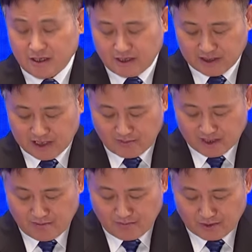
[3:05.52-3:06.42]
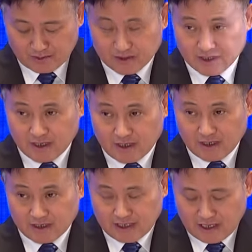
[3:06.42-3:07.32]
in September,
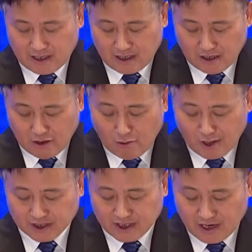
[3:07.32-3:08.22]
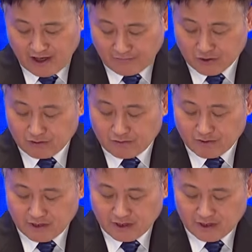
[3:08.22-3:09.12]
the lowest level
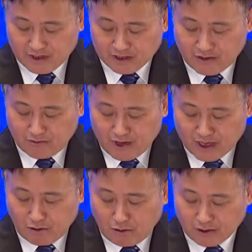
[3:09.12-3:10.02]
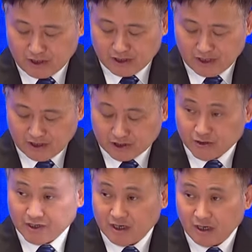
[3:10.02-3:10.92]
in the recorded
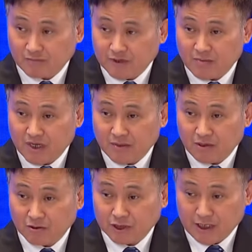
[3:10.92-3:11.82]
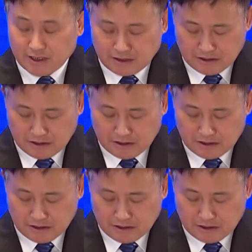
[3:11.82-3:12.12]
history of the PBOC.